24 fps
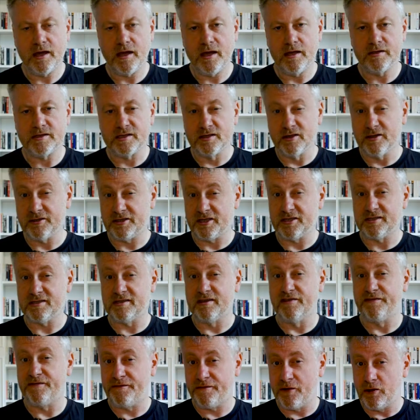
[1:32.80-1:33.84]
It's not just the
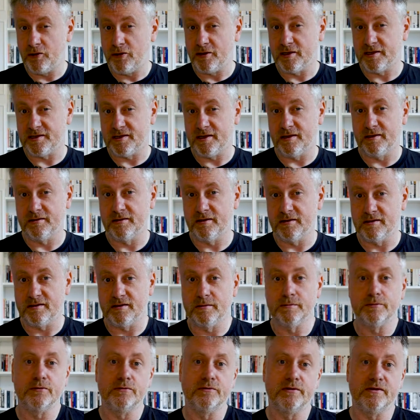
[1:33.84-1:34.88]
focusing that's
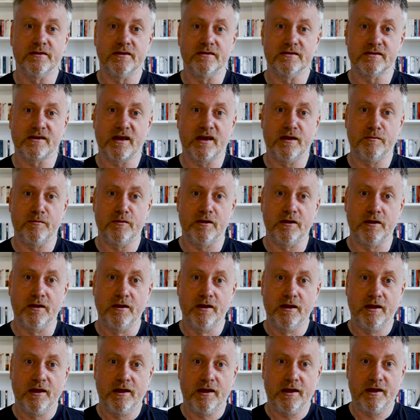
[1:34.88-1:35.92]
simple with this camera,
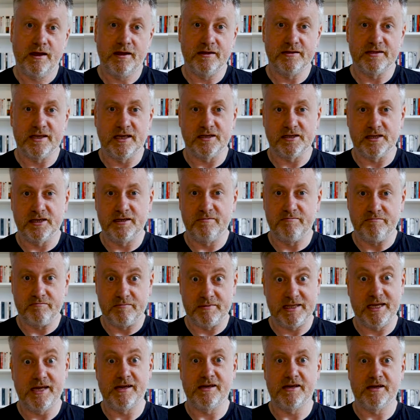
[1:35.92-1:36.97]
it's actually
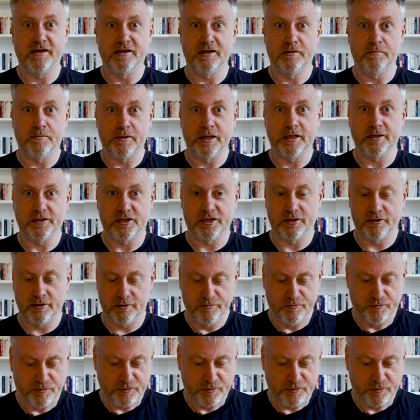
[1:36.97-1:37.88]
taking a picture.